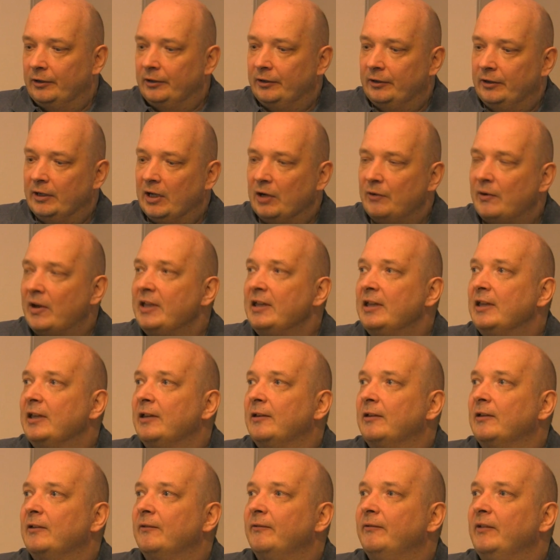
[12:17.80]
Now I
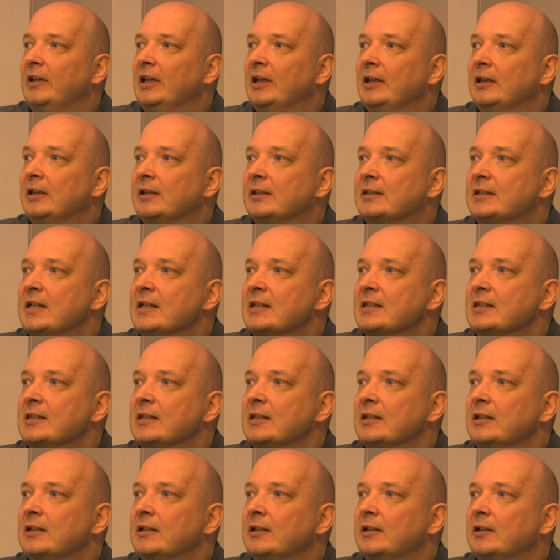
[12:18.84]
will
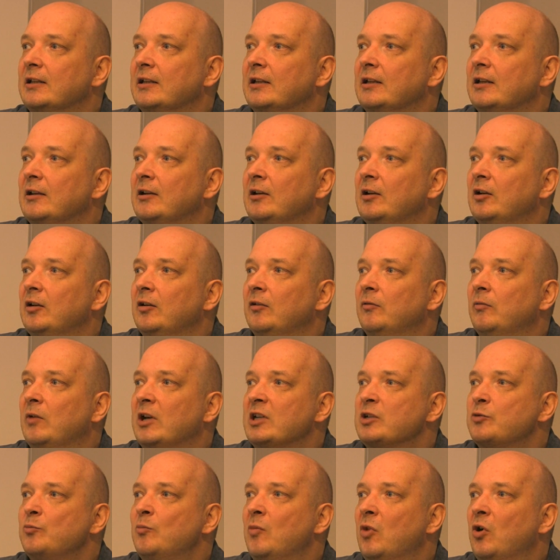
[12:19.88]
just
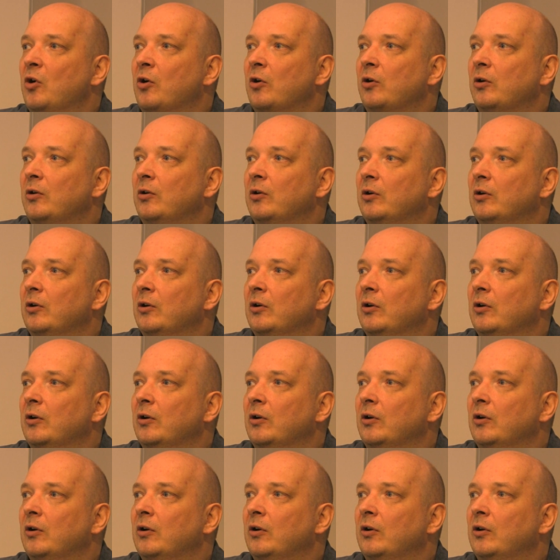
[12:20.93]
once more
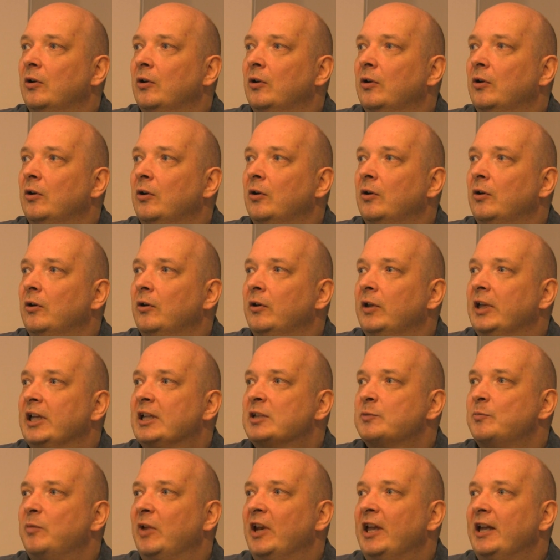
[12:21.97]

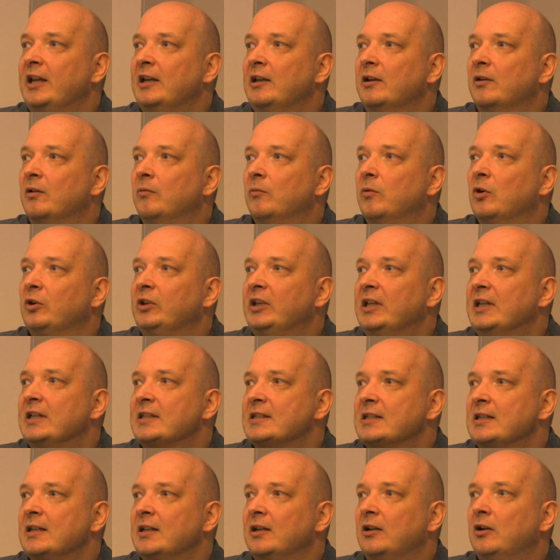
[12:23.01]
explain what
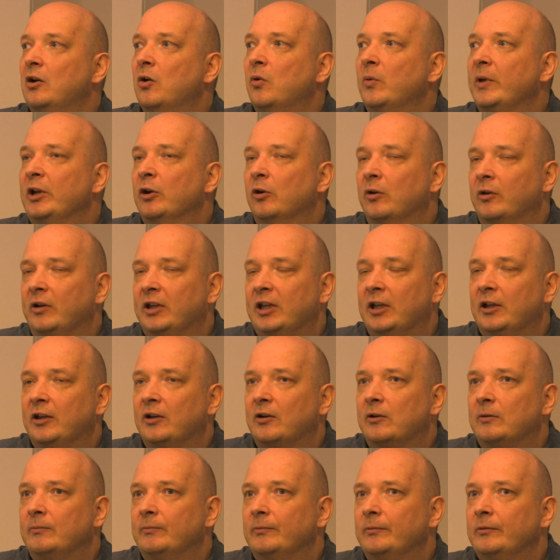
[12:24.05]
is going on here
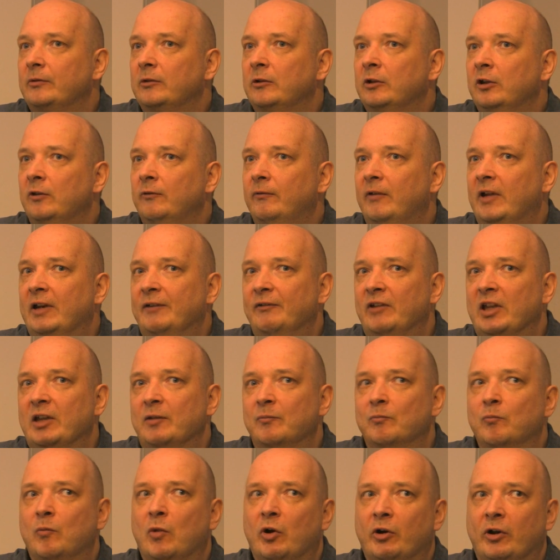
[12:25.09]
when we
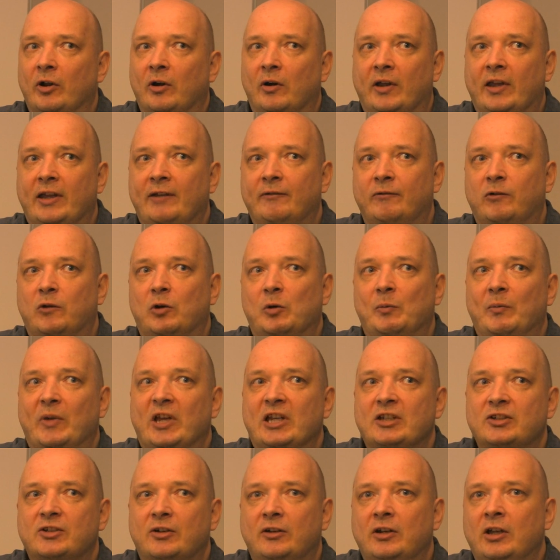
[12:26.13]
model
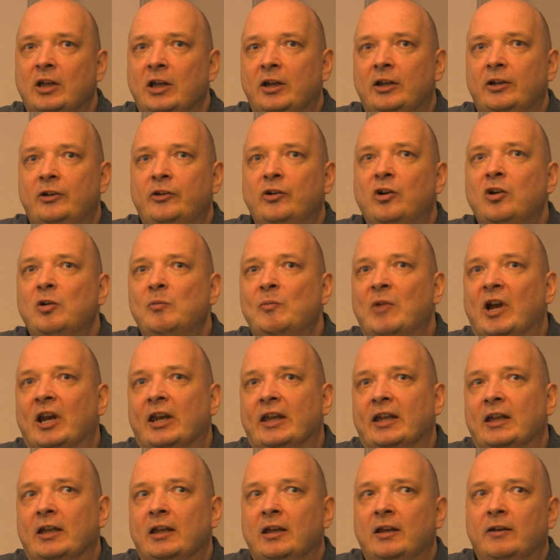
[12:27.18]
information.
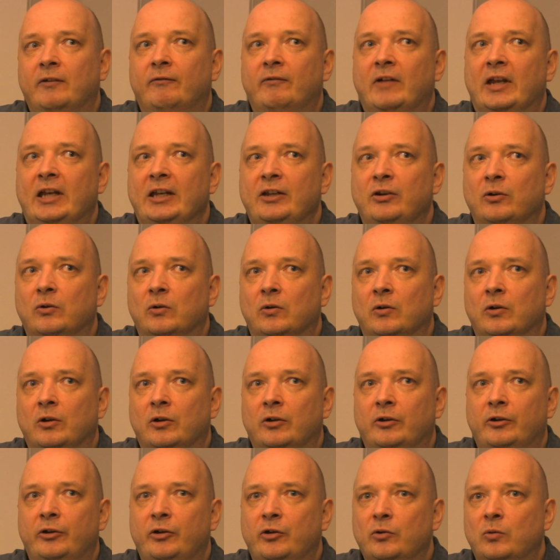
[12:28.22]
Normally, when you
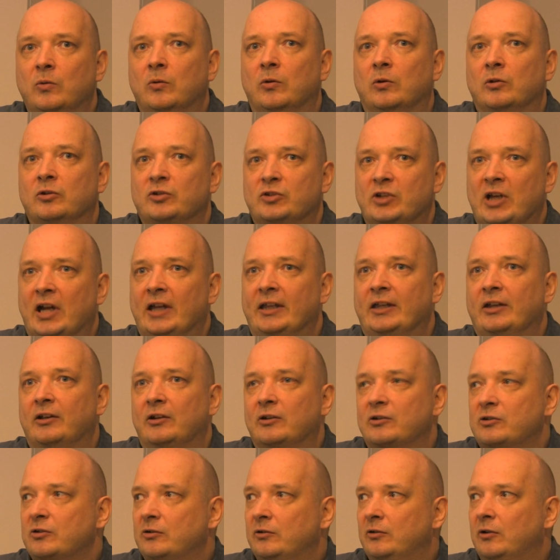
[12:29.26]
do
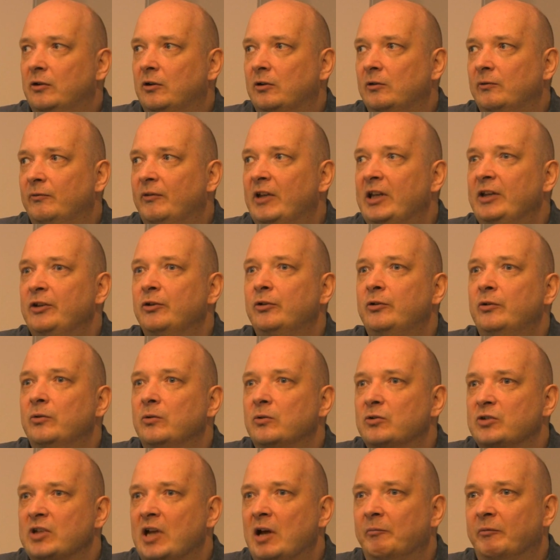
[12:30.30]
science or when you do
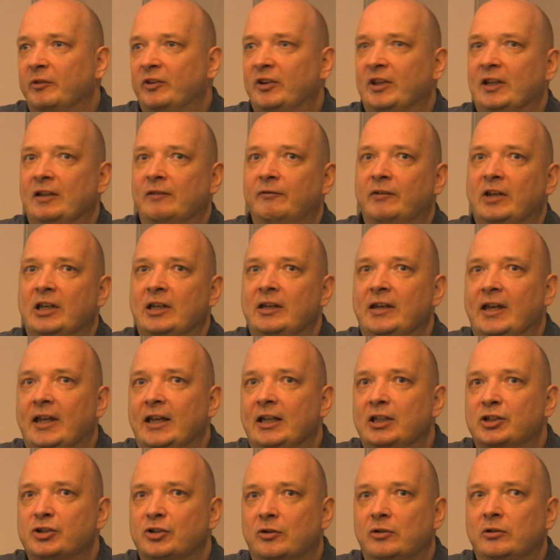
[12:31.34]
something with
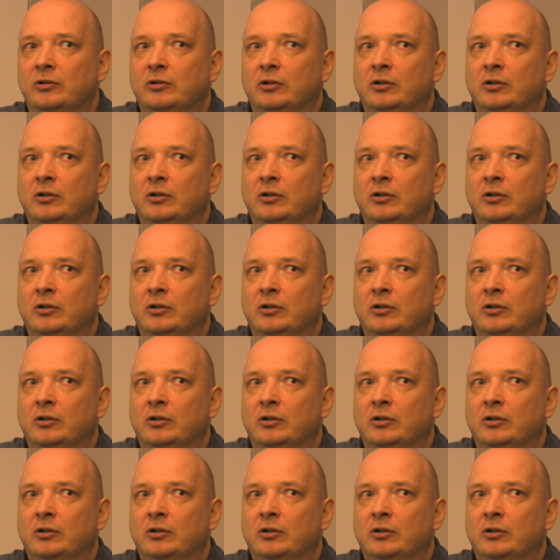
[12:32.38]
nature,